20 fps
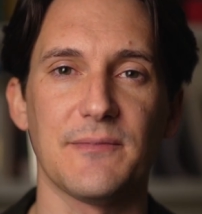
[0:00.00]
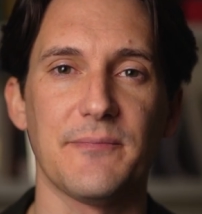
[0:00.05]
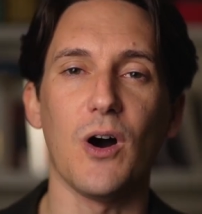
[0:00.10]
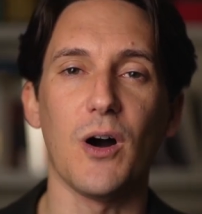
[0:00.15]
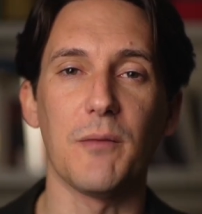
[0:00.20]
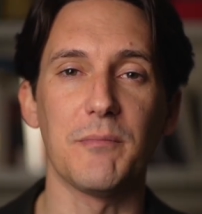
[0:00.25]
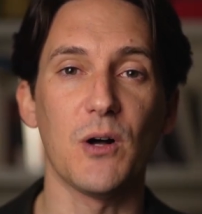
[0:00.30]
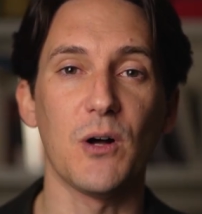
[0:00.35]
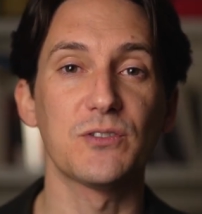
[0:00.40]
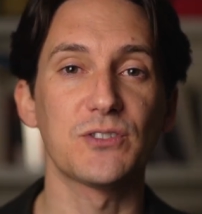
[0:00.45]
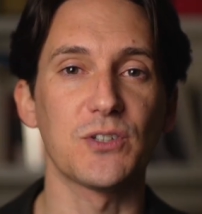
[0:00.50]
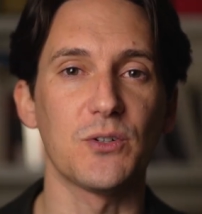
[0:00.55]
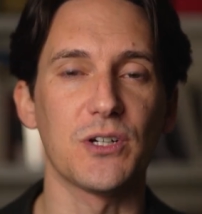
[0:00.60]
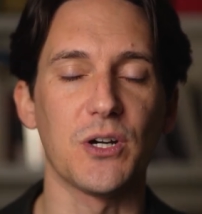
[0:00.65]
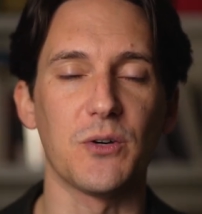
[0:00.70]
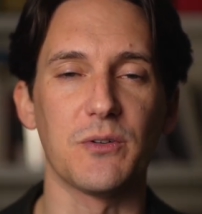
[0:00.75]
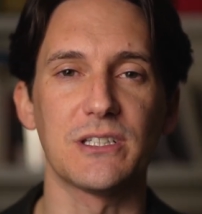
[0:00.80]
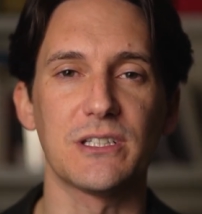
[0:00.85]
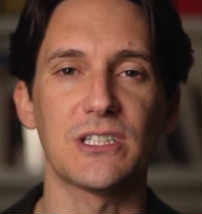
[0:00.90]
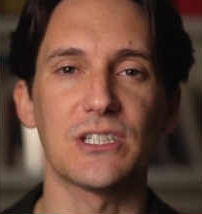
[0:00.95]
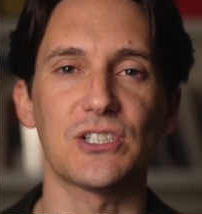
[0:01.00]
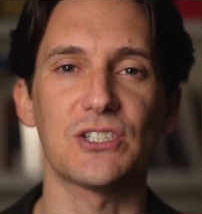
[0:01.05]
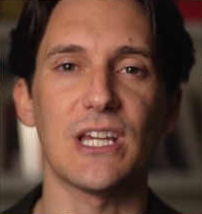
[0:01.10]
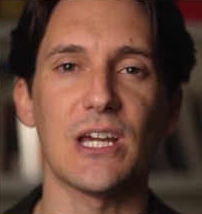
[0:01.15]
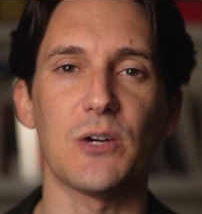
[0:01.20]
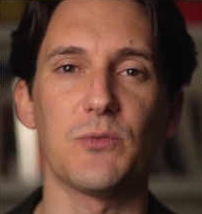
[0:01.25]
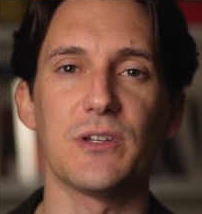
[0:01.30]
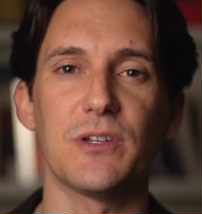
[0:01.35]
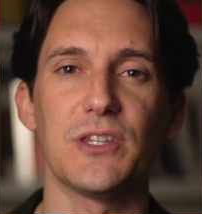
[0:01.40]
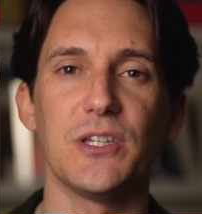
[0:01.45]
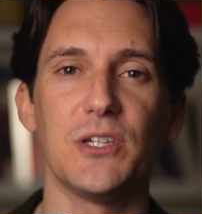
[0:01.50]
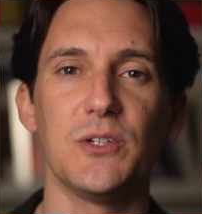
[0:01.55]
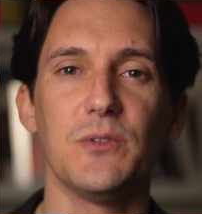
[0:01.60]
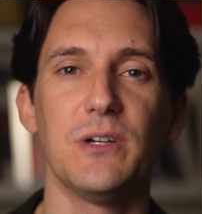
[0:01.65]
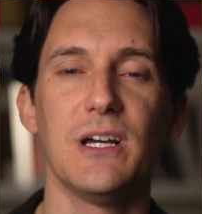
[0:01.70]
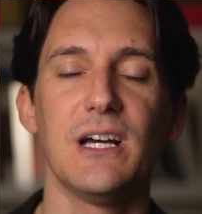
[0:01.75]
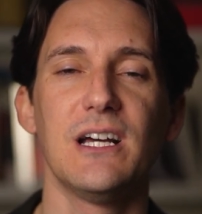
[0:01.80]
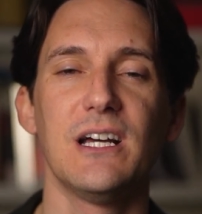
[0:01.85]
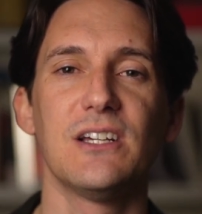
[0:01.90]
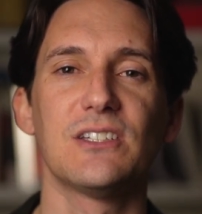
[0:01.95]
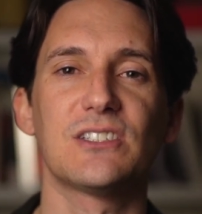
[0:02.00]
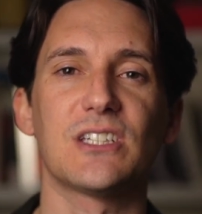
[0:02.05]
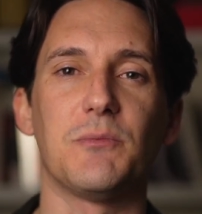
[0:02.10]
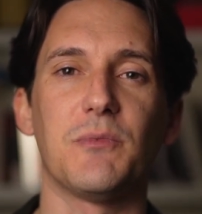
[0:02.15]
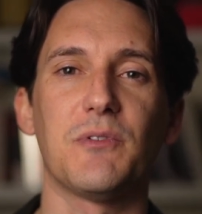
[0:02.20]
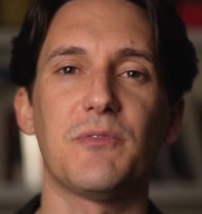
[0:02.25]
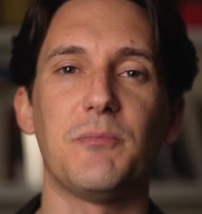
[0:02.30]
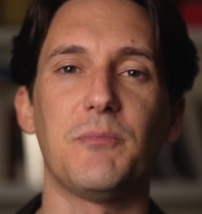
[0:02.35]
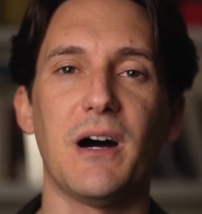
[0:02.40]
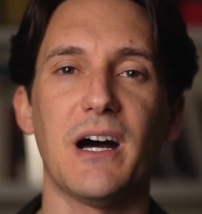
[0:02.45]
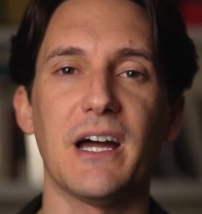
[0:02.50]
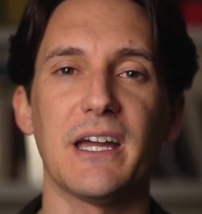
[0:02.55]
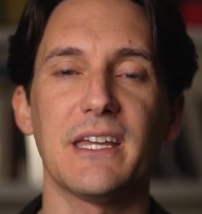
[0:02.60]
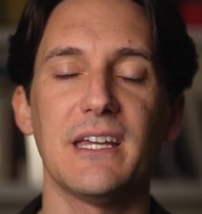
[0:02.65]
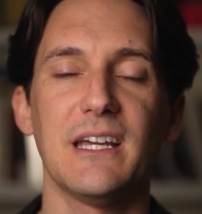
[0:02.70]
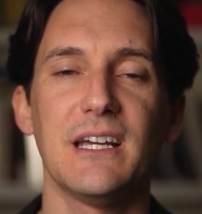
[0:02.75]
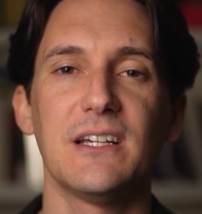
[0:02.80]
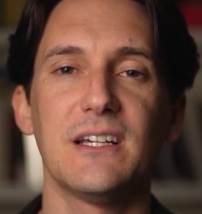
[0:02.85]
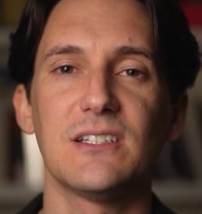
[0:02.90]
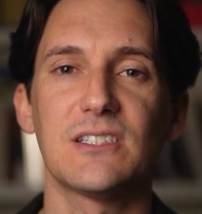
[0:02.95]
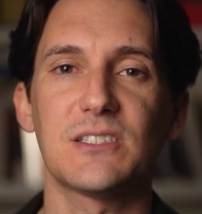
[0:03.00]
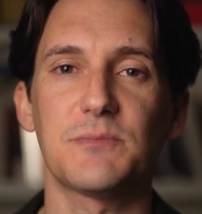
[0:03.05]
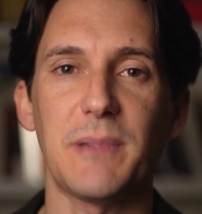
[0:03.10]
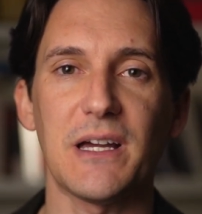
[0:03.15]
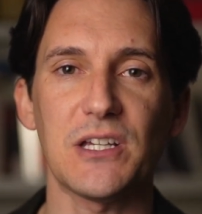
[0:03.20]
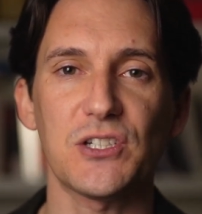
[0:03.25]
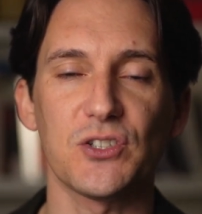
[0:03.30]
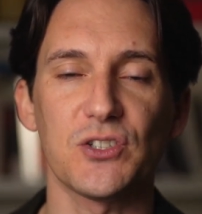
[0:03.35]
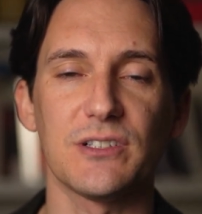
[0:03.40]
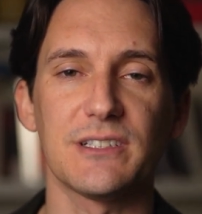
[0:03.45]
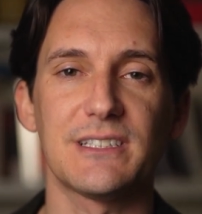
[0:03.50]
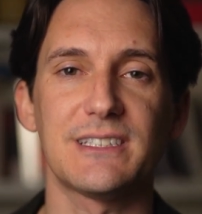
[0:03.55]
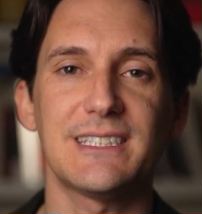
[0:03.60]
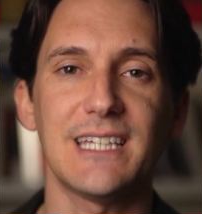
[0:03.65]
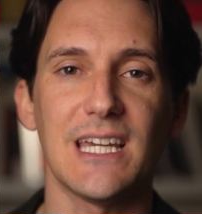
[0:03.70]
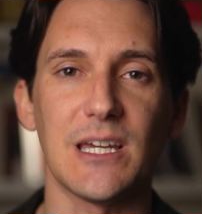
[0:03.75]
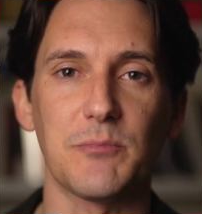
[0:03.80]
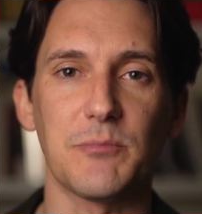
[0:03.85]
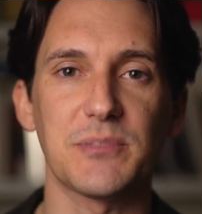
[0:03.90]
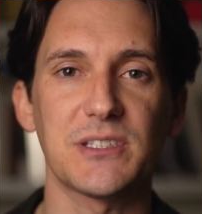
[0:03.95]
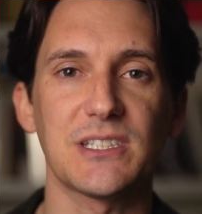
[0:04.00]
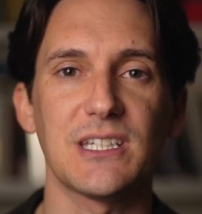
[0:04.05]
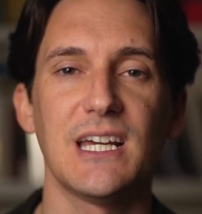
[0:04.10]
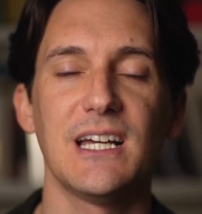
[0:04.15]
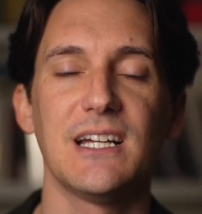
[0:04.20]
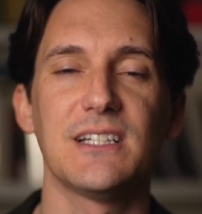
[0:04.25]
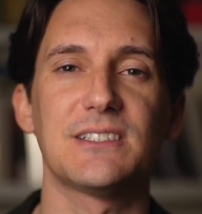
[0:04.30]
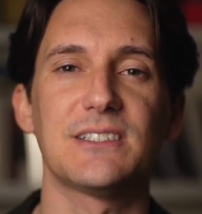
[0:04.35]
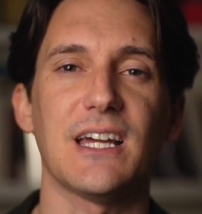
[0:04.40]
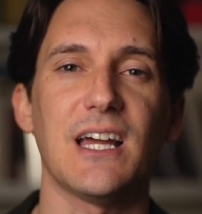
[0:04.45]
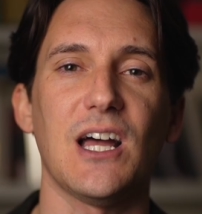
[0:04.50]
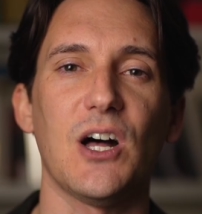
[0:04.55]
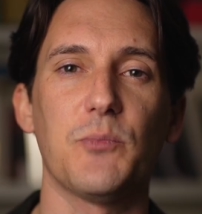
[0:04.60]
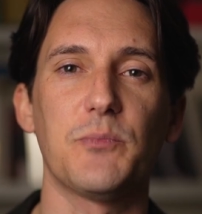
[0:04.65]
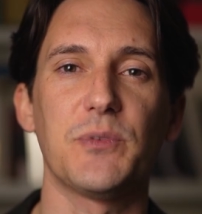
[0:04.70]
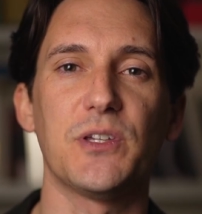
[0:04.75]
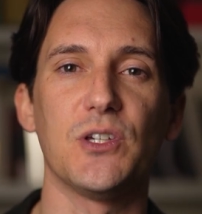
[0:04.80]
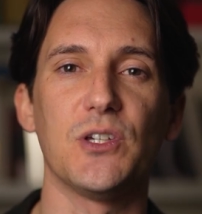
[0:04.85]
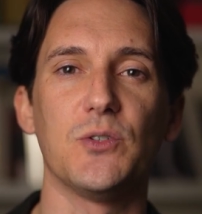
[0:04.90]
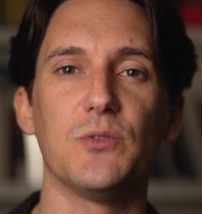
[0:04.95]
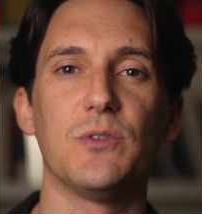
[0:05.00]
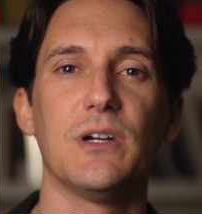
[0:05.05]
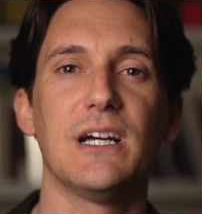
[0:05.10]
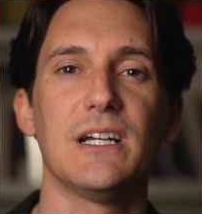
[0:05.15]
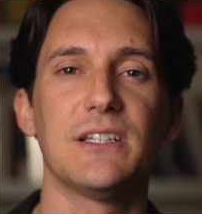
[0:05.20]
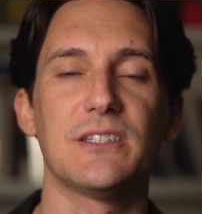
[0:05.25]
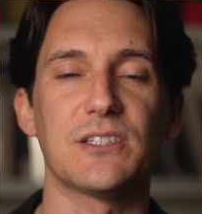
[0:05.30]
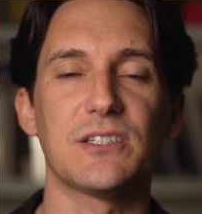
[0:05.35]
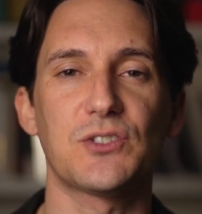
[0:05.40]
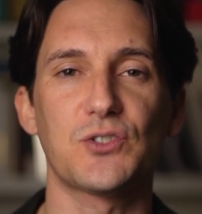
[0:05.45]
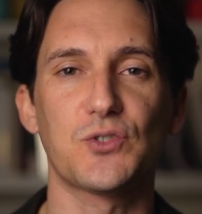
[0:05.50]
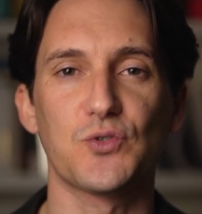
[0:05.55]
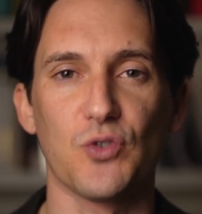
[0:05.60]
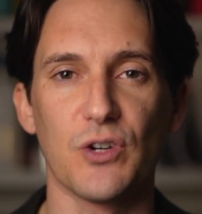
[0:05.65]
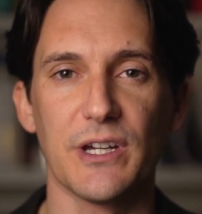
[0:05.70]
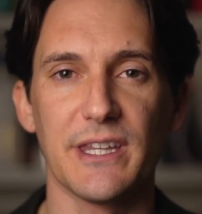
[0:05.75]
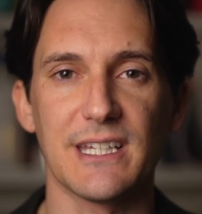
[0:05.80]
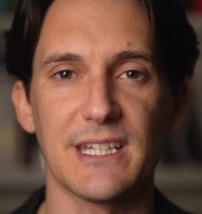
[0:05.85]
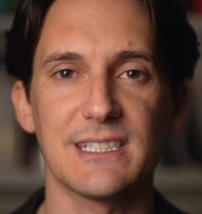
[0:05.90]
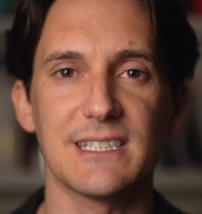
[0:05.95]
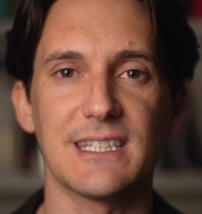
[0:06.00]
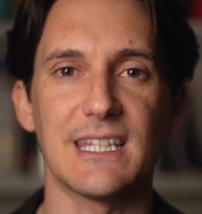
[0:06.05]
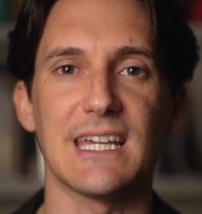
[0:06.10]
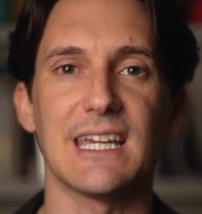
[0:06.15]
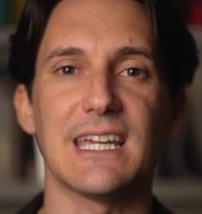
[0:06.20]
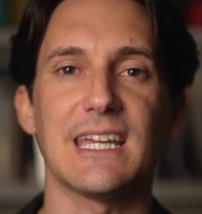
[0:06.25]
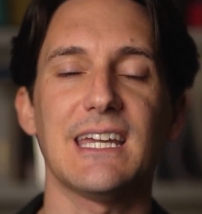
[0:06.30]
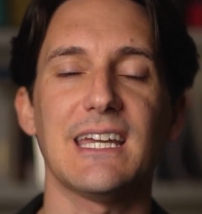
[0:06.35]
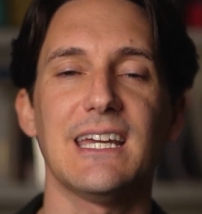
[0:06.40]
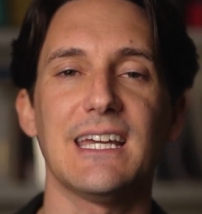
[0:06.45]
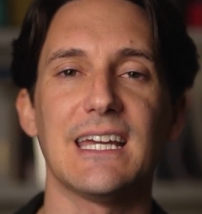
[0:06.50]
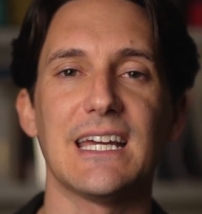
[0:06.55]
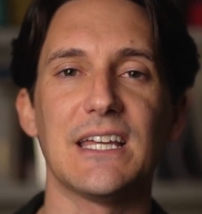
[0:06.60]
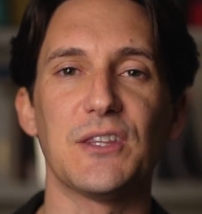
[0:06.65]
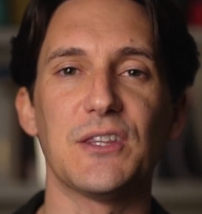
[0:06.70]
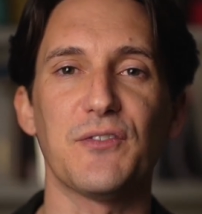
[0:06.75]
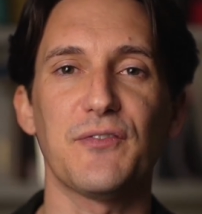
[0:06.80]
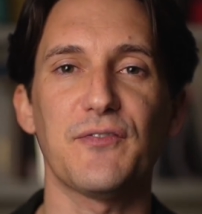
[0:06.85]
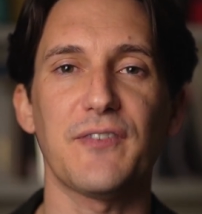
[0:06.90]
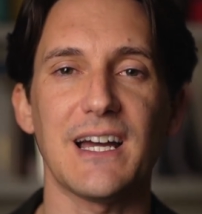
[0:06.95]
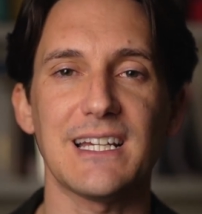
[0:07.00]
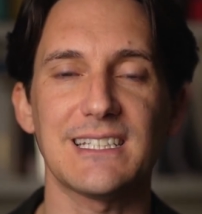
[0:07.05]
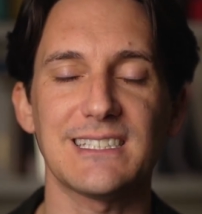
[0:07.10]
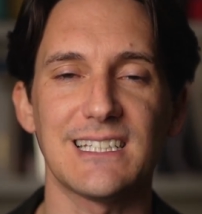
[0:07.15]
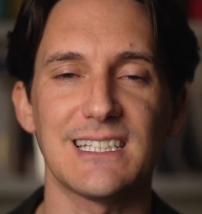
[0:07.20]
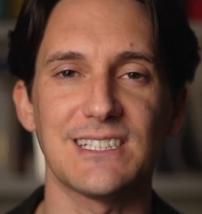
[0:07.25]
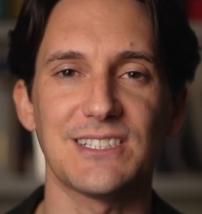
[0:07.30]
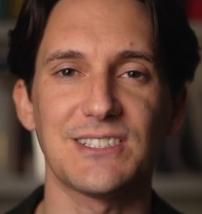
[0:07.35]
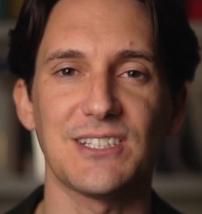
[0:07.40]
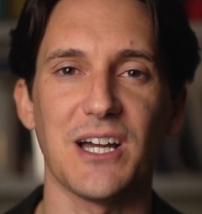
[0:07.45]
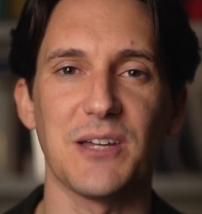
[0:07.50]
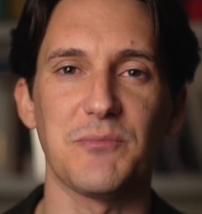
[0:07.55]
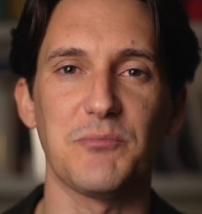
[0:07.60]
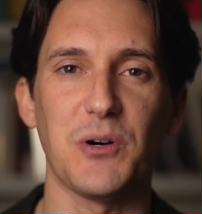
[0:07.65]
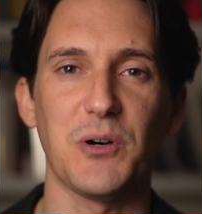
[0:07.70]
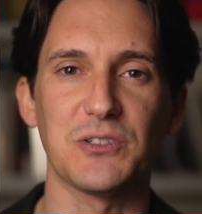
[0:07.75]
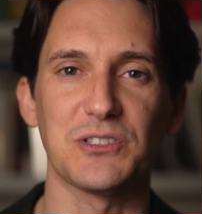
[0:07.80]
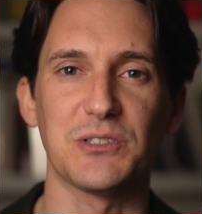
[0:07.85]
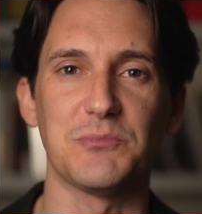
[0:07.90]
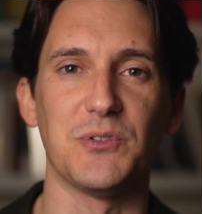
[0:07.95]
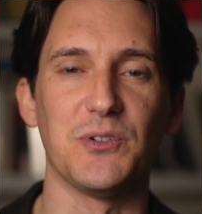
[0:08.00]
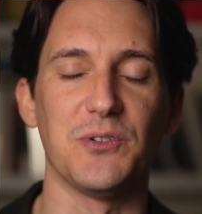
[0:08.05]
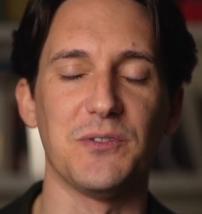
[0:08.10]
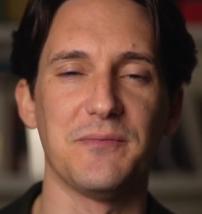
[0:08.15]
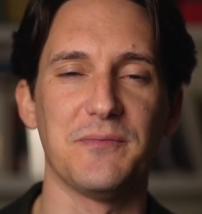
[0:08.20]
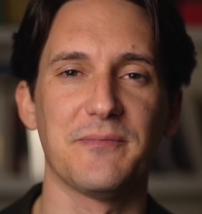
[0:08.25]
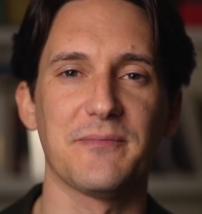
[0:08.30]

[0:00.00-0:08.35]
I'm also going to share with you some of my special tips to help you destroy this thing in the fastest time possible.